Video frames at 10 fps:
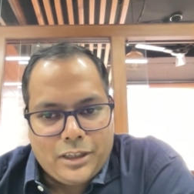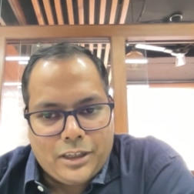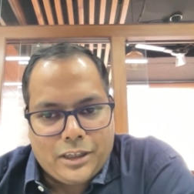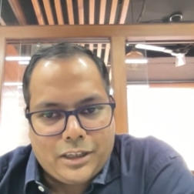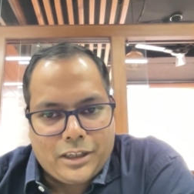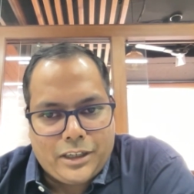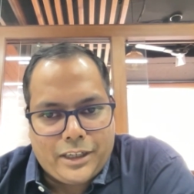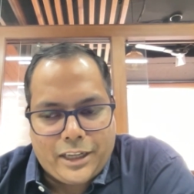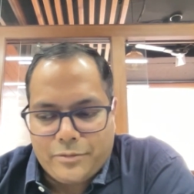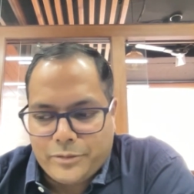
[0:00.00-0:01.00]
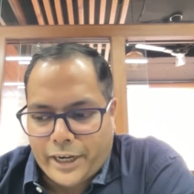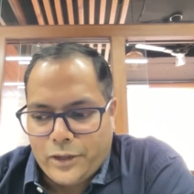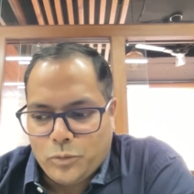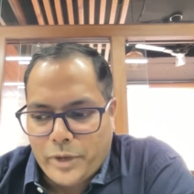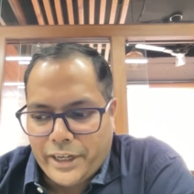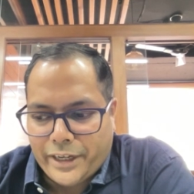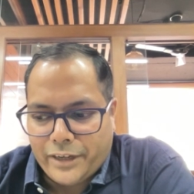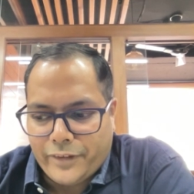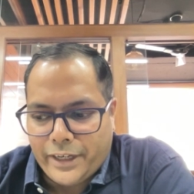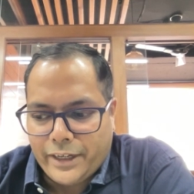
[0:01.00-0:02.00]
uh, and I'm trying to make
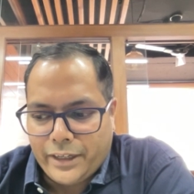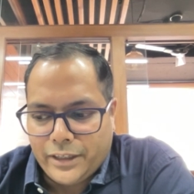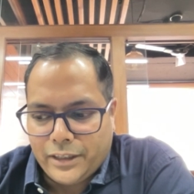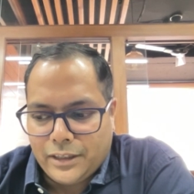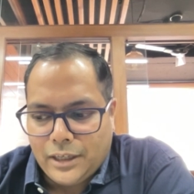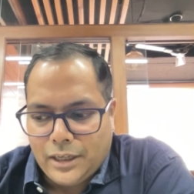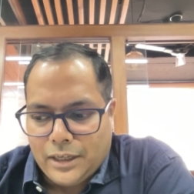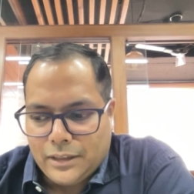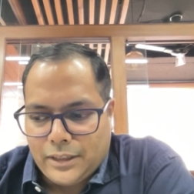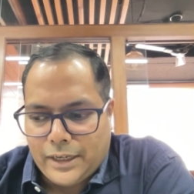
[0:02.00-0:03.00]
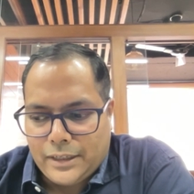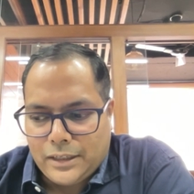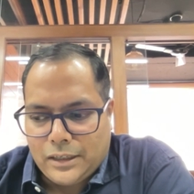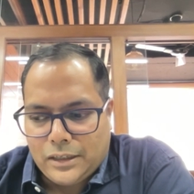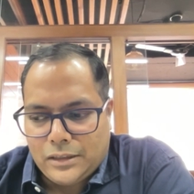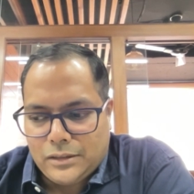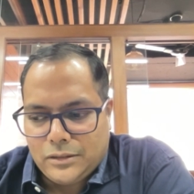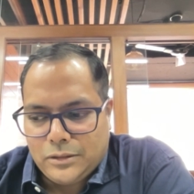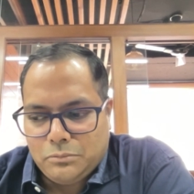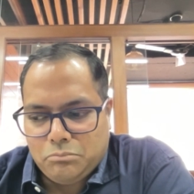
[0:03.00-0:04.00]
it very clear that uh,
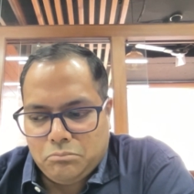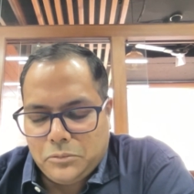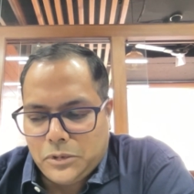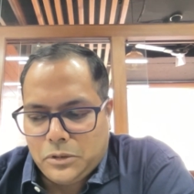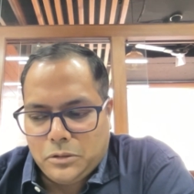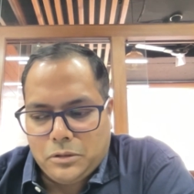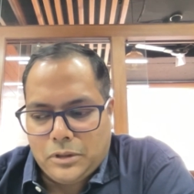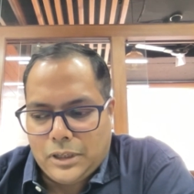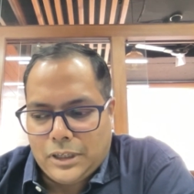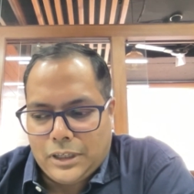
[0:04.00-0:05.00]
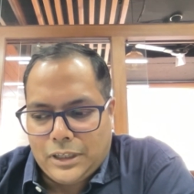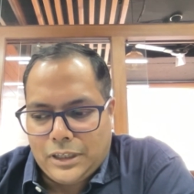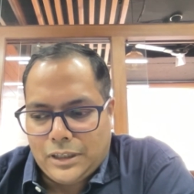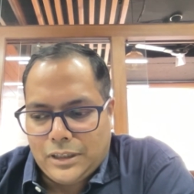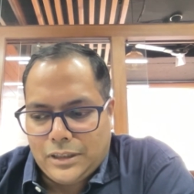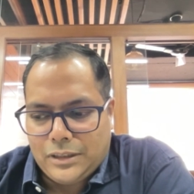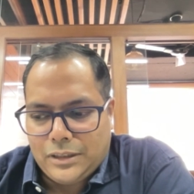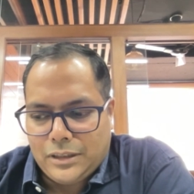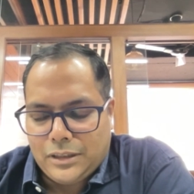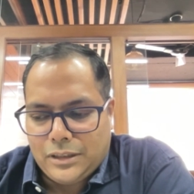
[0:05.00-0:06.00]
you know uh,
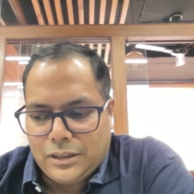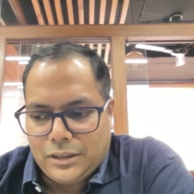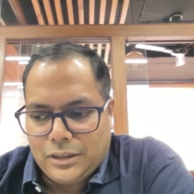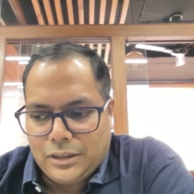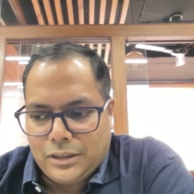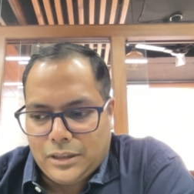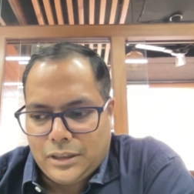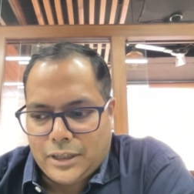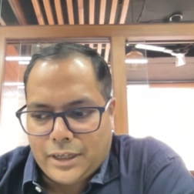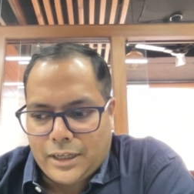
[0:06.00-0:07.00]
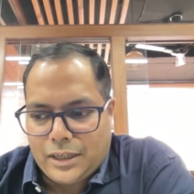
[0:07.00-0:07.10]
a,